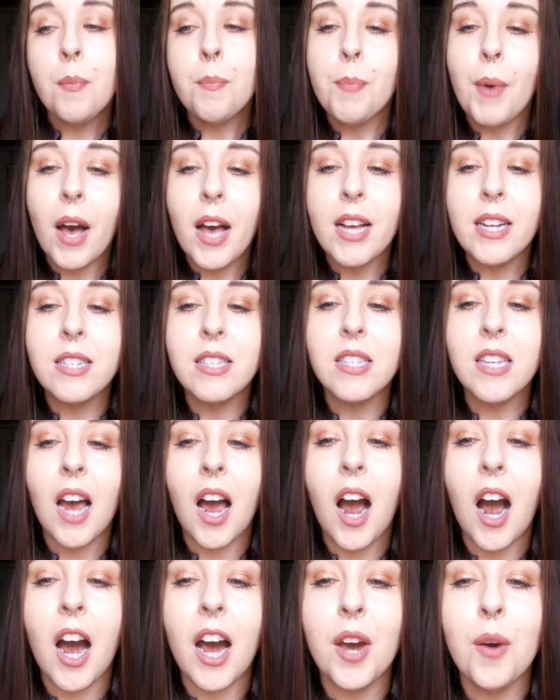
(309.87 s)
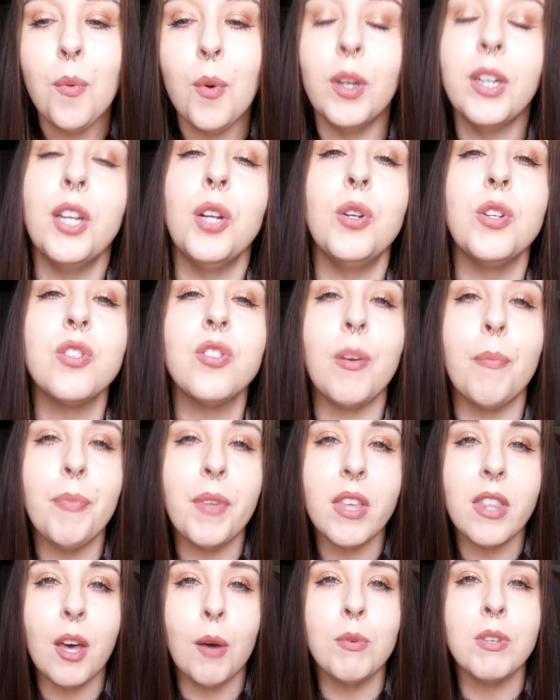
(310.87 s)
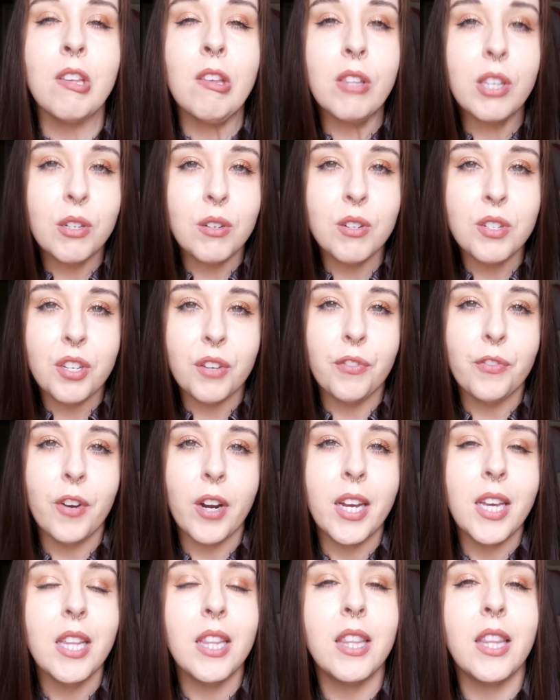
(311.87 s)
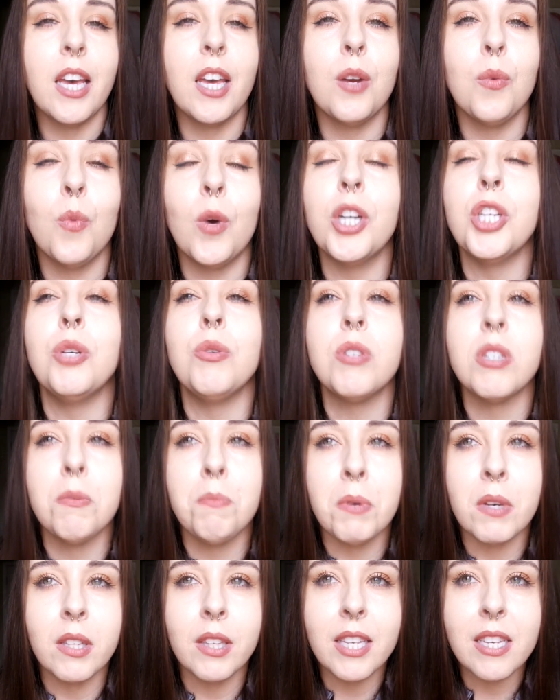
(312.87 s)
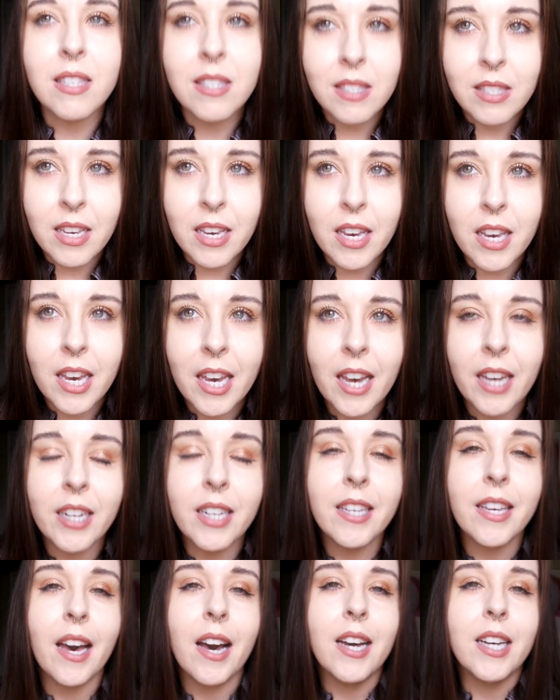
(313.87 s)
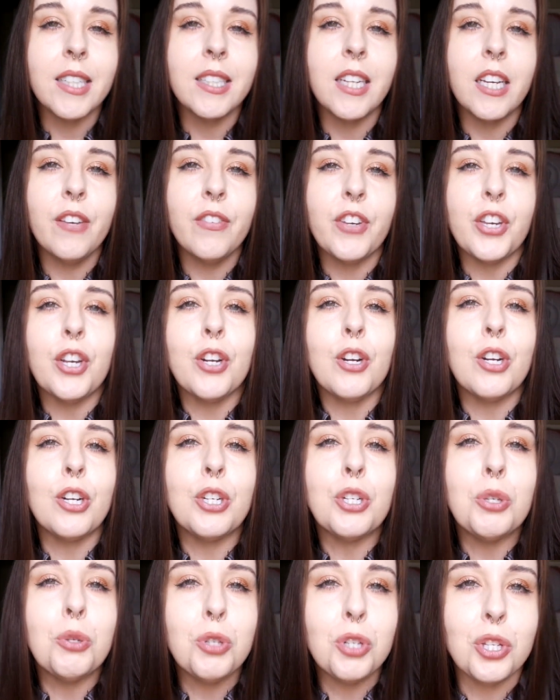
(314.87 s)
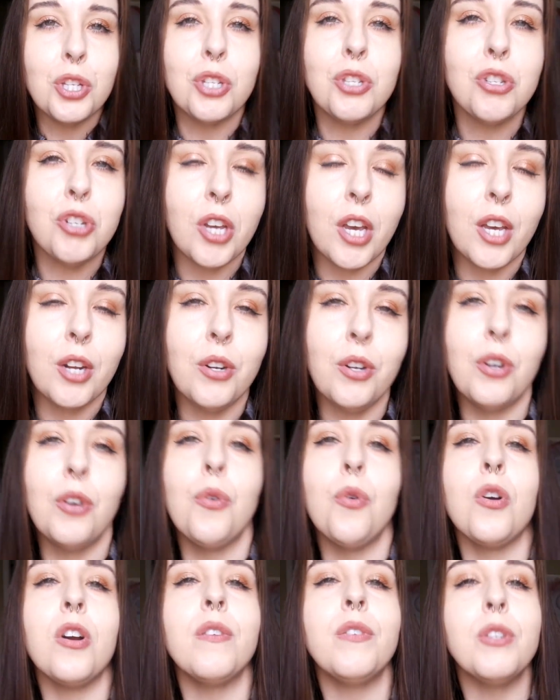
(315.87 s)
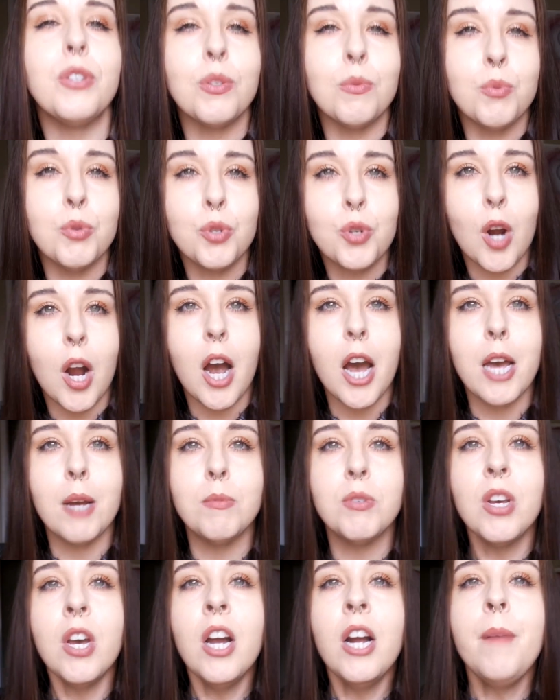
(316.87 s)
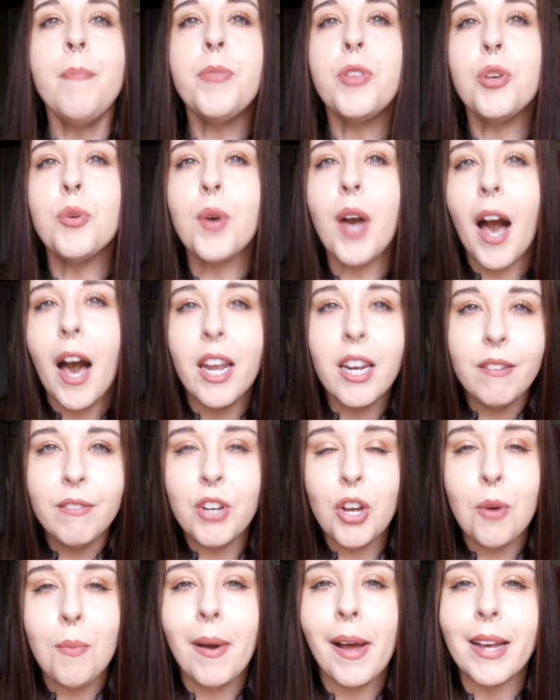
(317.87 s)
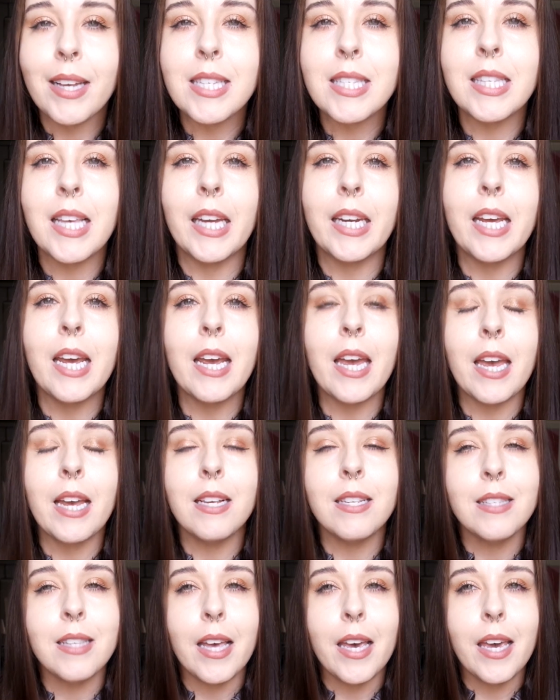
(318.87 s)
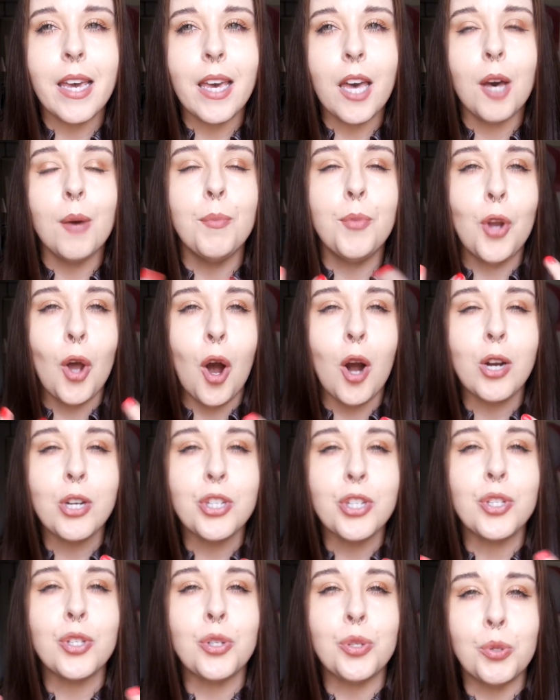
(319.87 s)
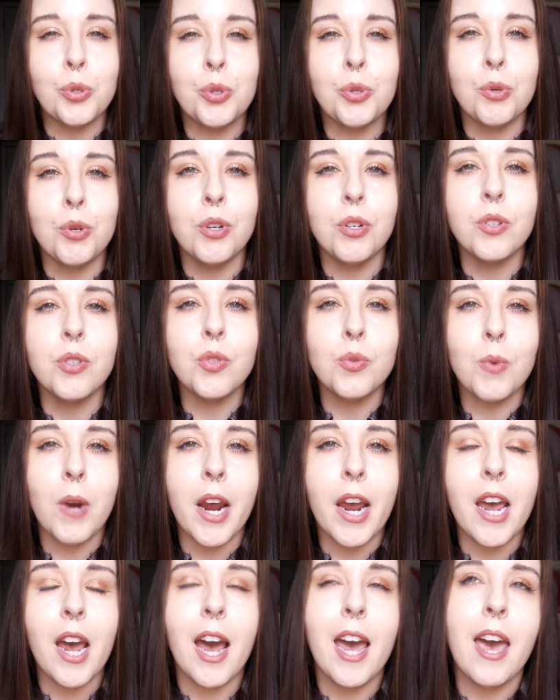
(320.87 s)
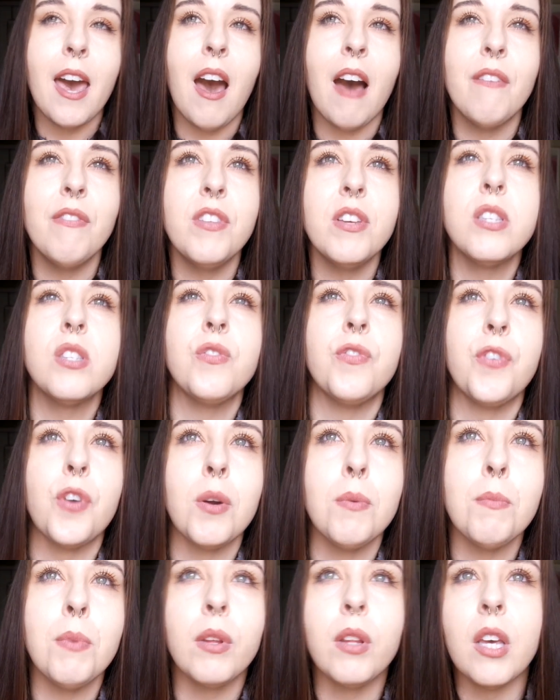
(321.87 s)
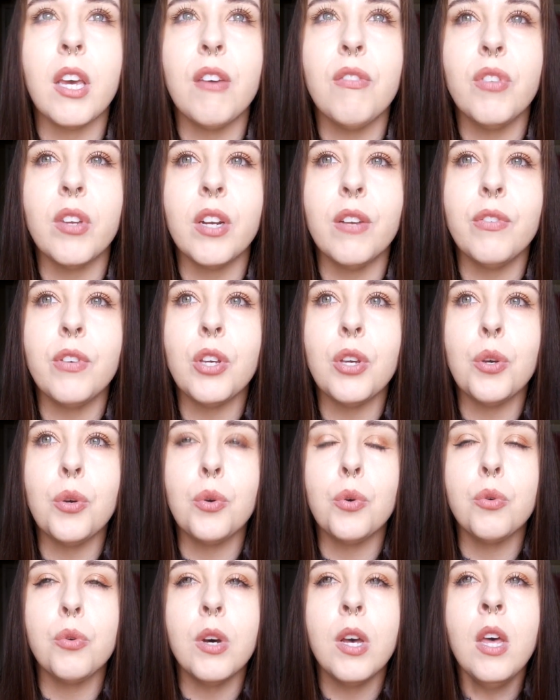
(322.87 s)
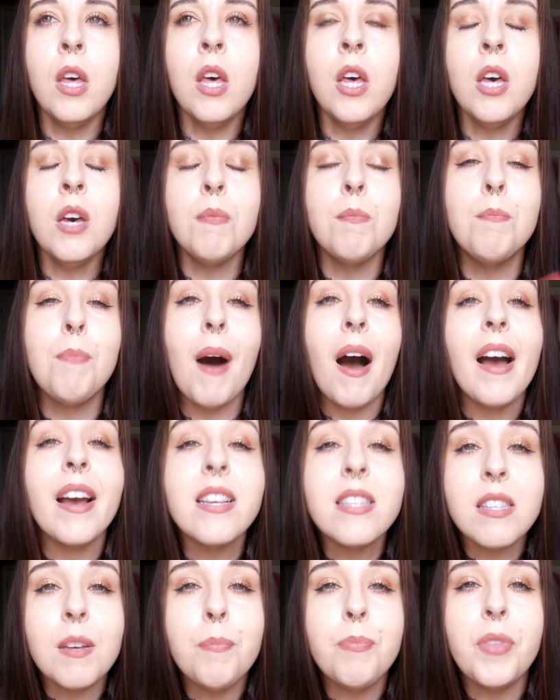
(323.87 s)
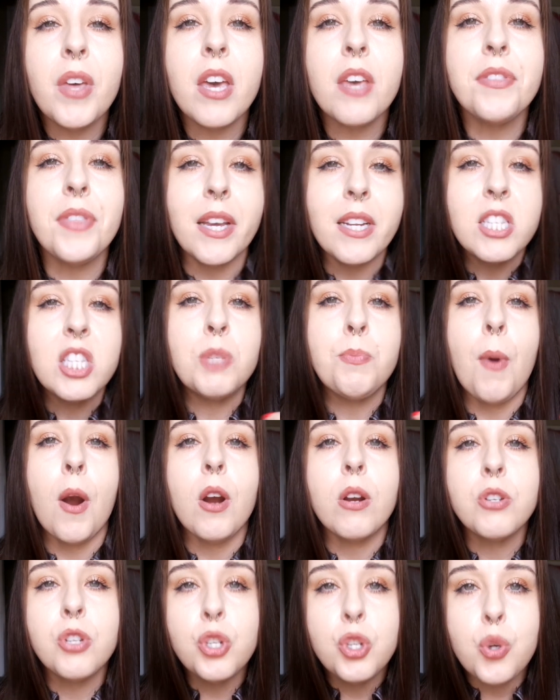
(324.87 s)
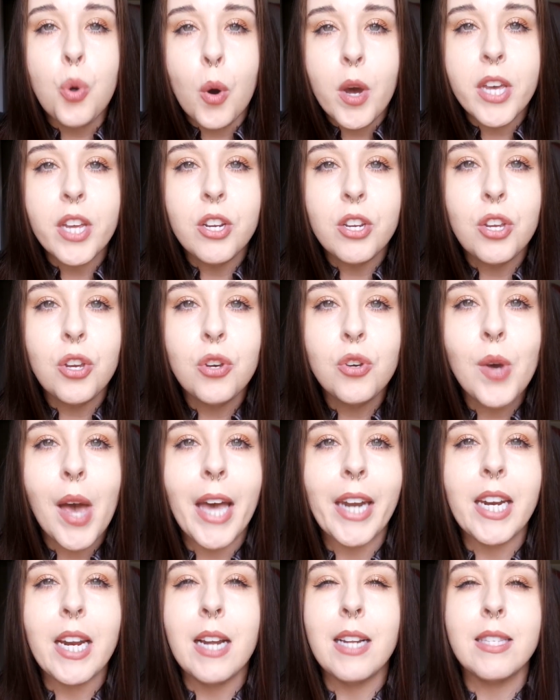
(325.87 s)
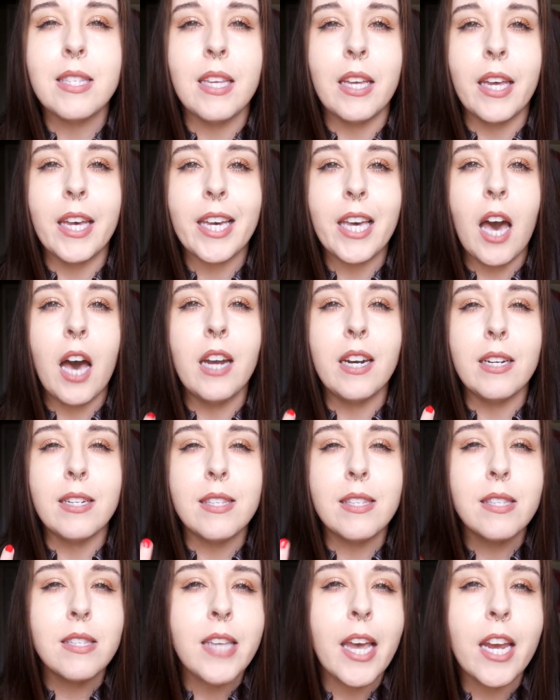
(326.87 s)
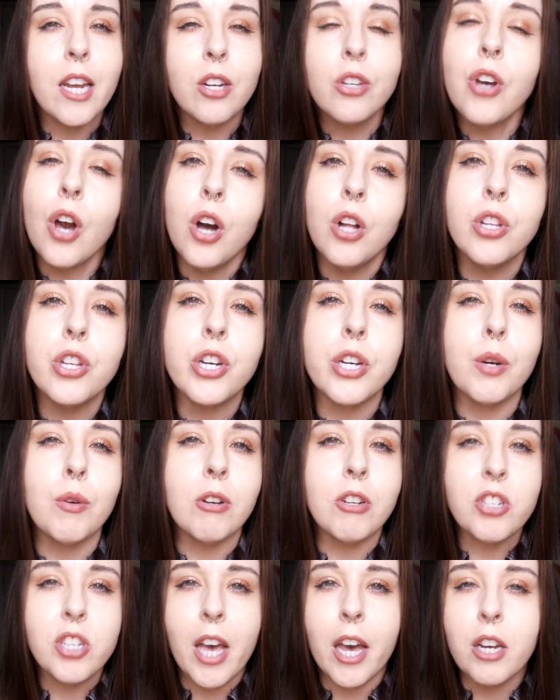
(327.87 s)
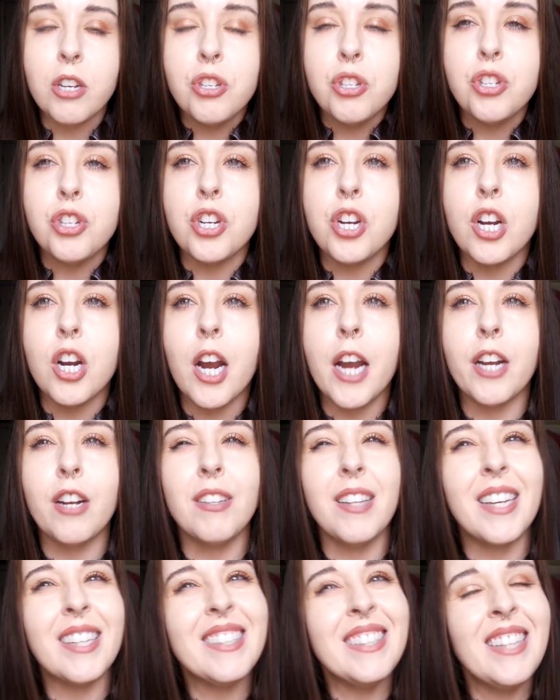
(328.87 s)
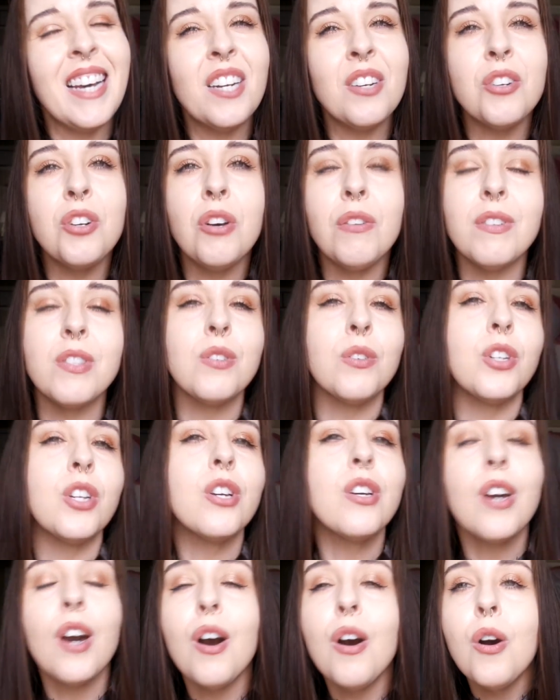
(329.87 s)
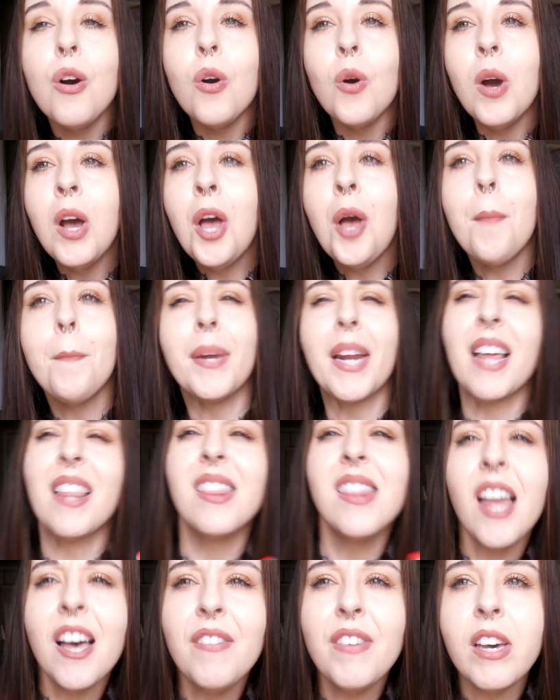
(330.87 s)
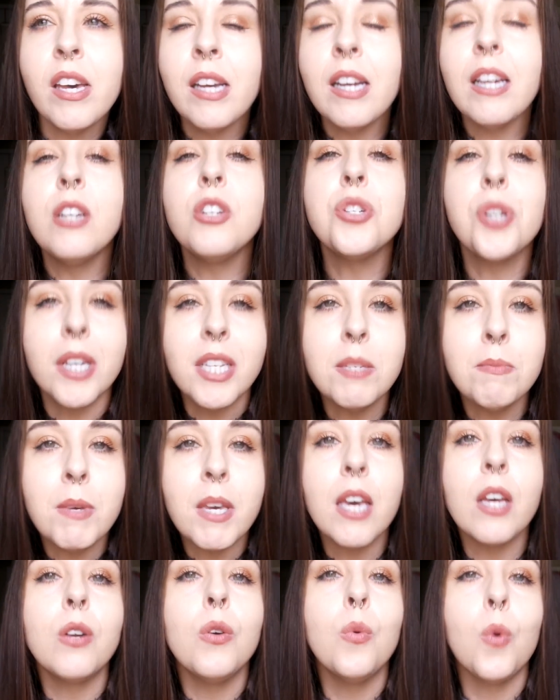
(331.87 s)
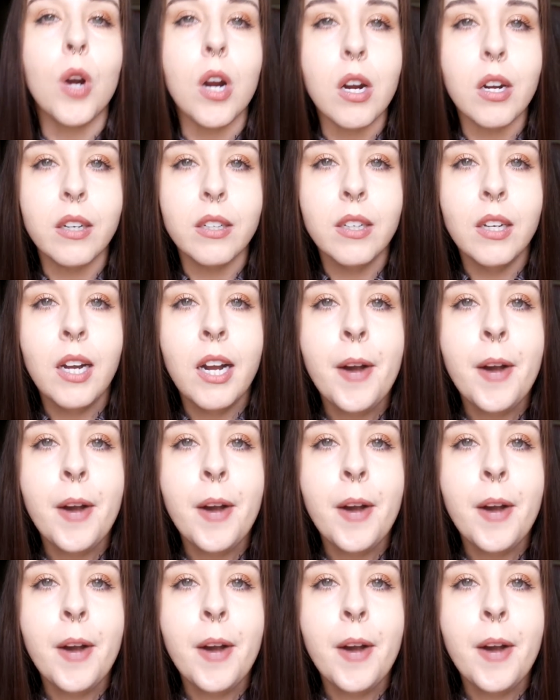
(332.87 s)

But I wanted something that was a little different than what you typically see. And again, if you're new to this channel or if you subscribed, you kind of know my aesthetic is like obnoxious neutrals, right? I have this firm belief that if you buy something that sparks joy in you and it's like an insane color or texture and you're like, oh, I don't know if it's gonna go, but I love it, trust me, it'll work.